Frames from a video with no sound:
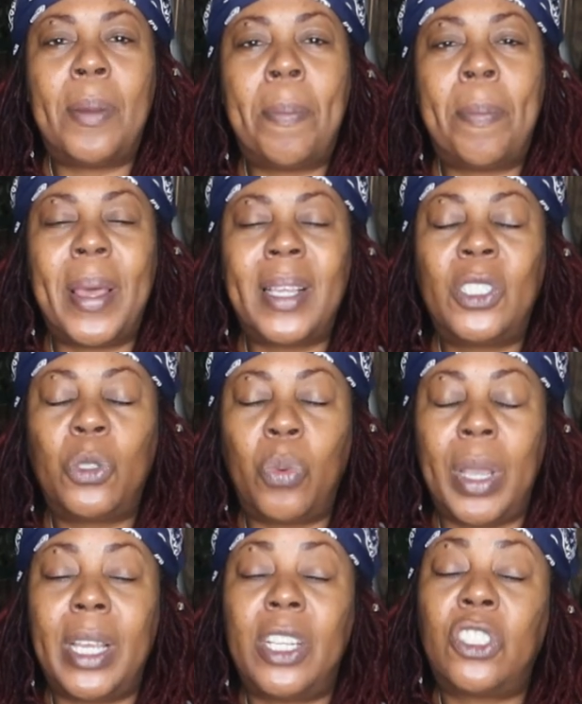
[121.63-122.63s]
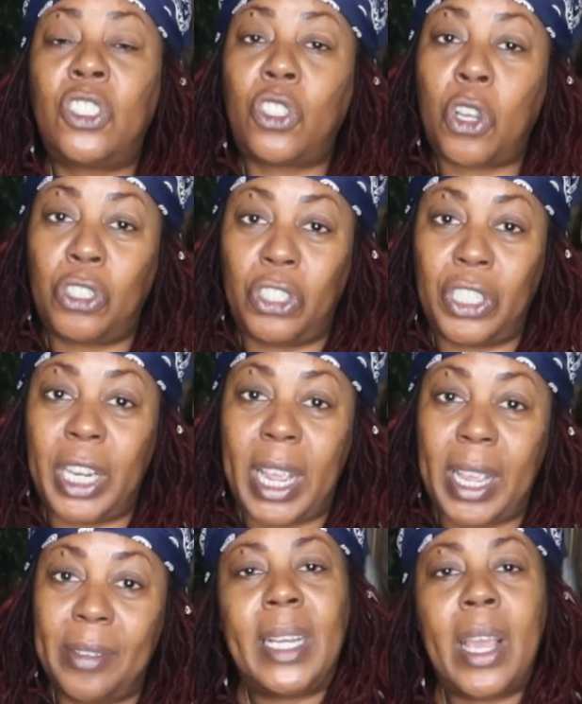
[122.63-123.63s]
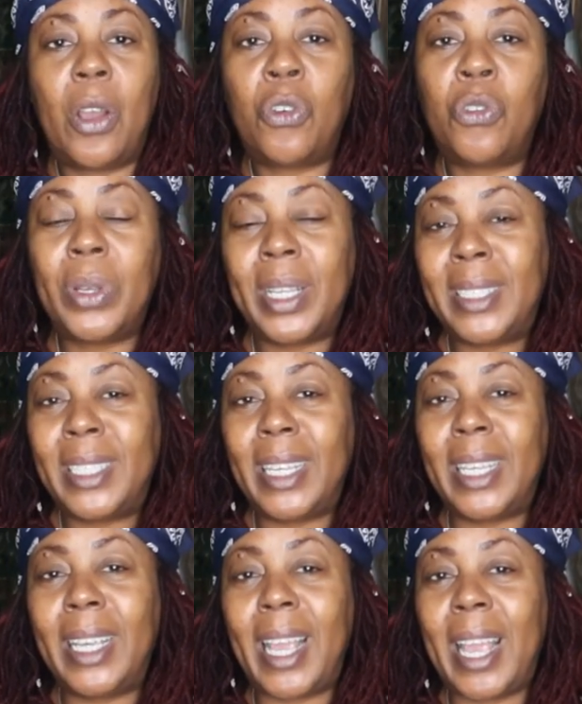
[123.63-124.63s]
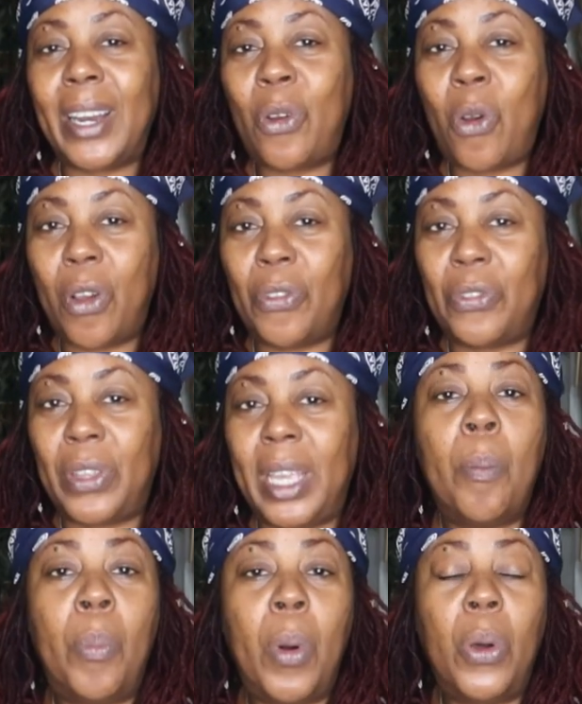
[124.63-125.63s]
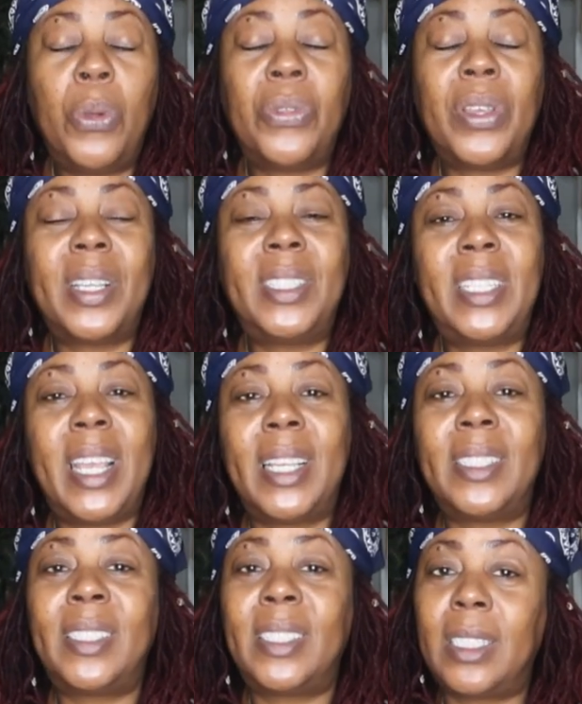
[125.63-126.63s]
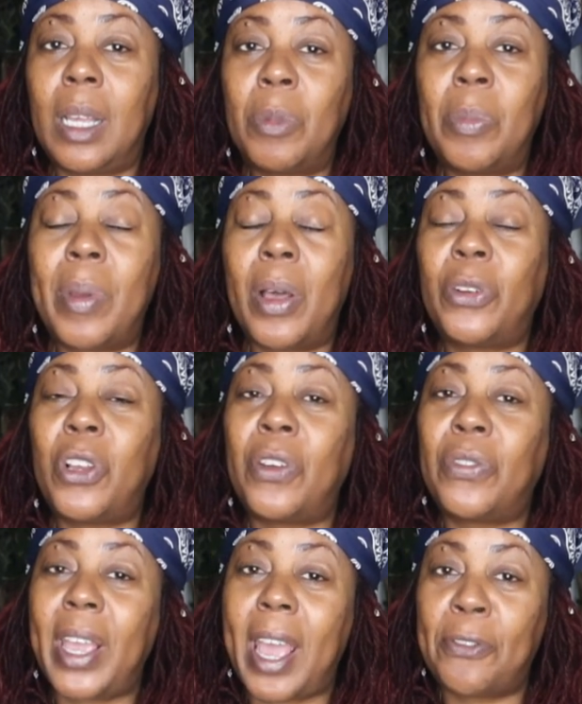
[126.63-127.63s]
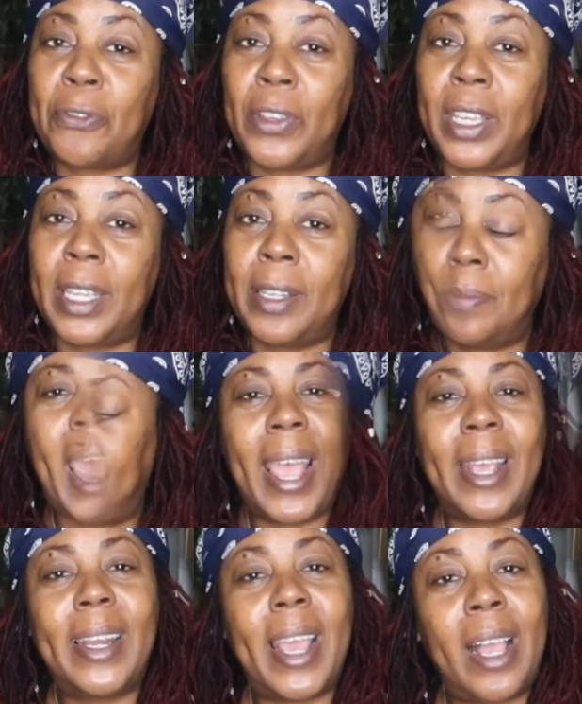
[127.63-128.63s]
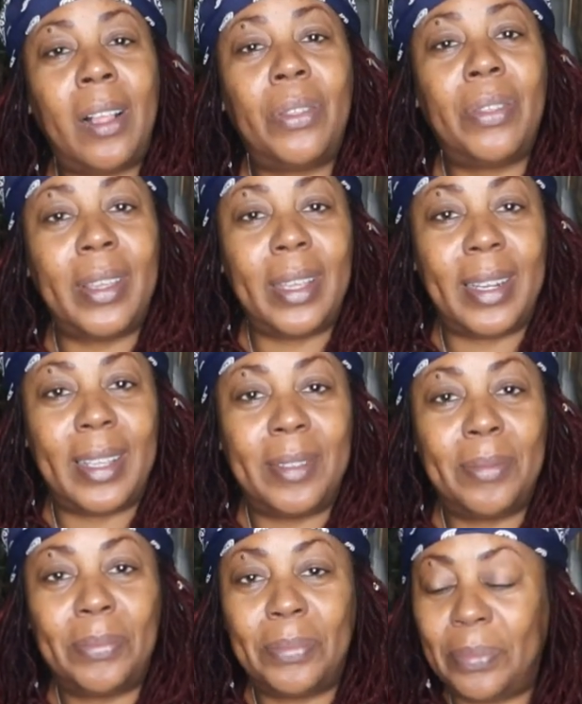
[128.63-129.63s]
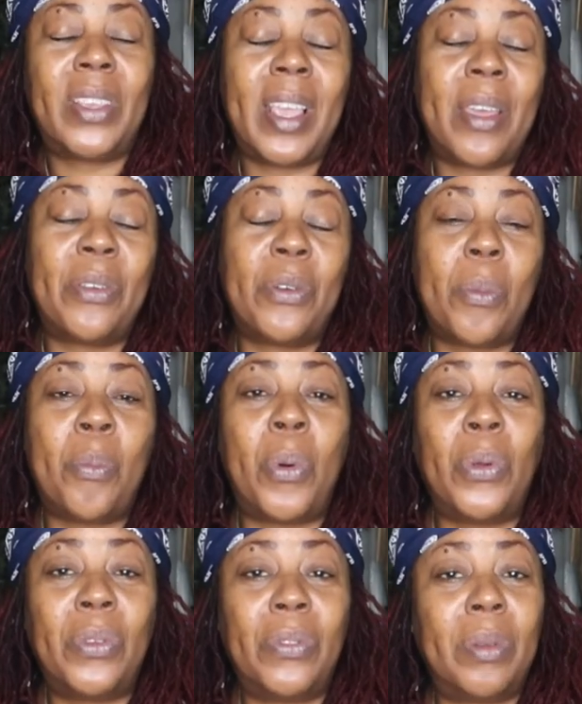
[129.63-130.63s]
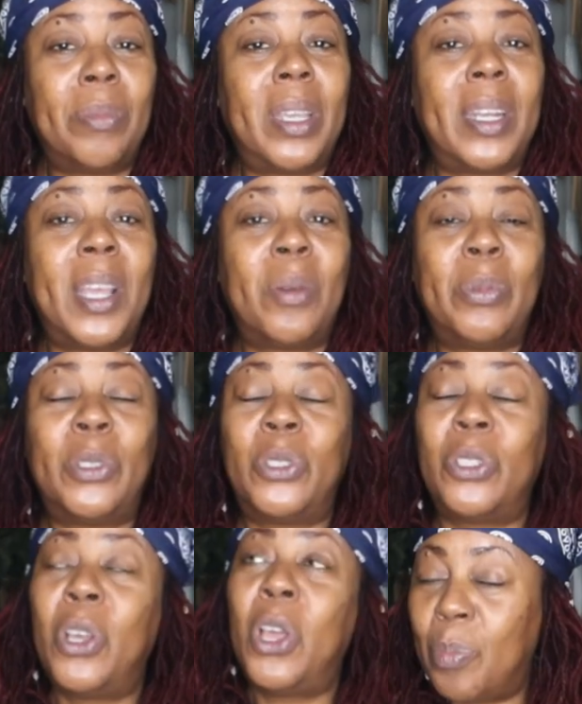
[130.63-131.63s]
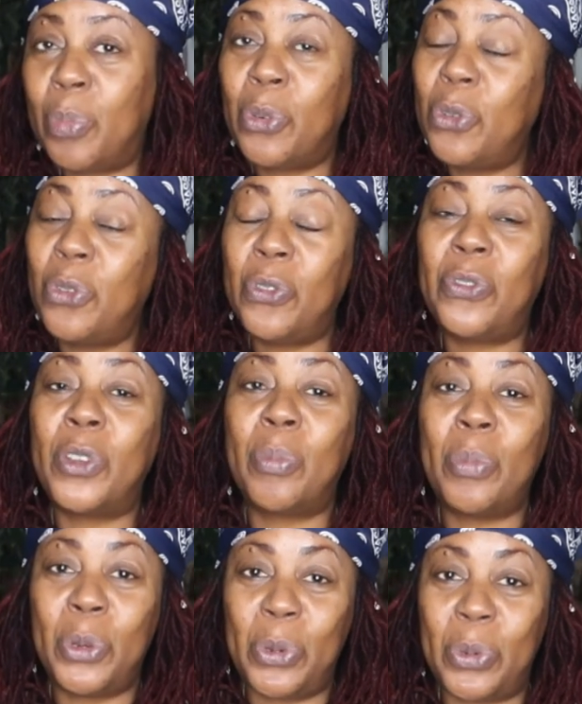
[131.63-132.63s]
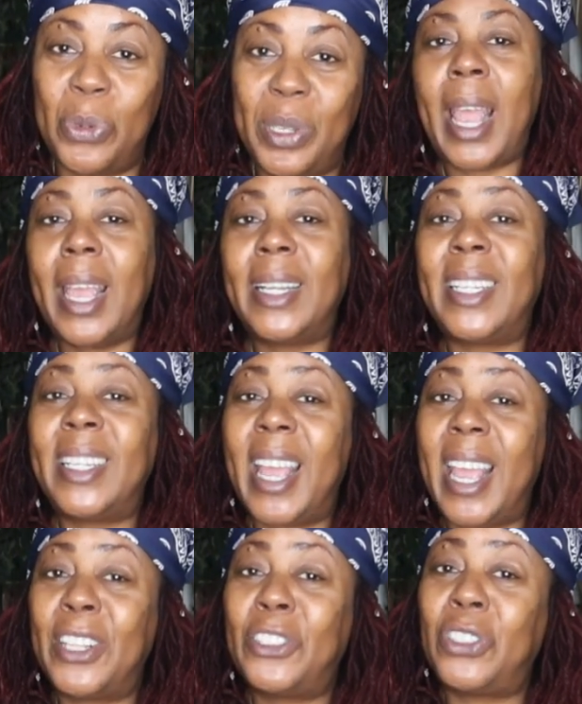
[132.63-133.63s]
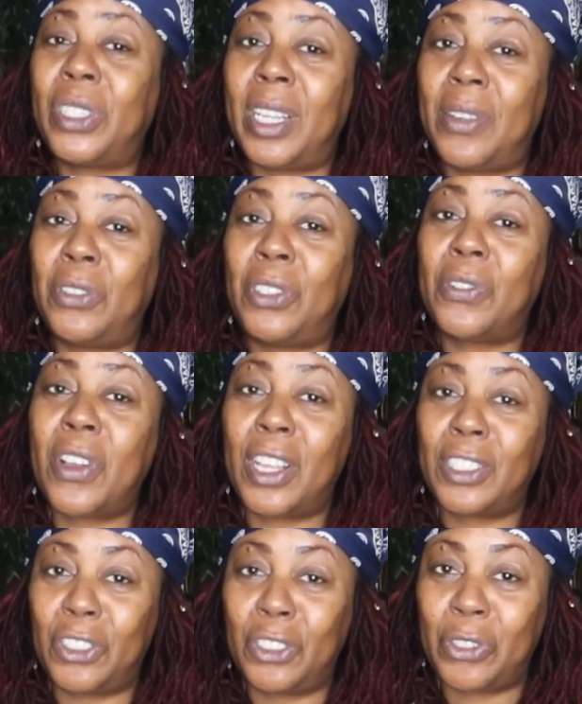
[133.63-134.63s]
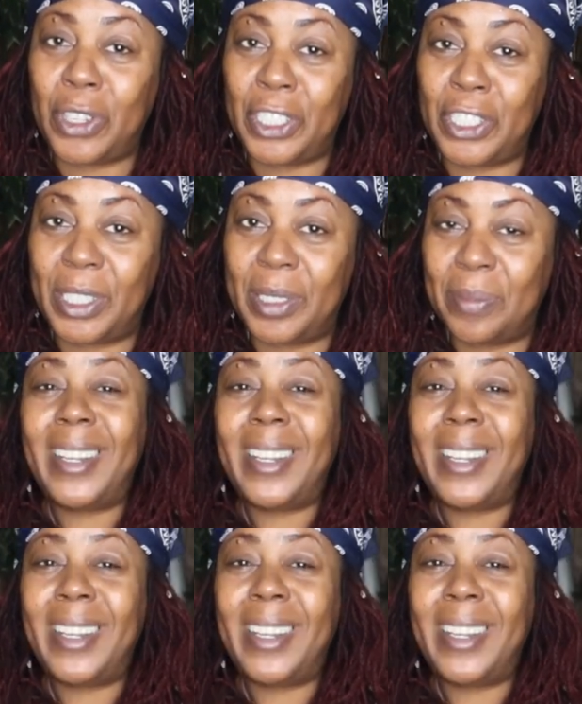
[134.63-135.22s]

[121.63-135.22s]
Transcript: the best way to start your day. Now, green tea and coffee both contain some amount of caffeine and L-theanine. Together, both of them can help you to improve your mood and enhance your level of concentration.